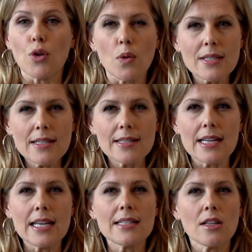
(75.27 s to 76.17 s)
Crohn's
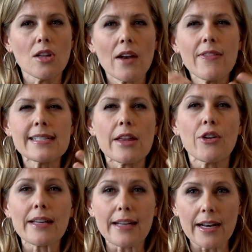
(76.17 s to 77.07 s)
disease, a lot of these
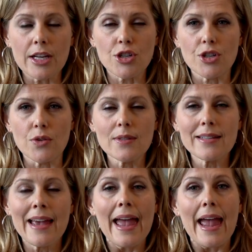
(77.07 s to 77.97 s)
other gut
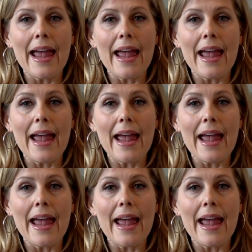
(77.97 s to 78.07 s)
issues.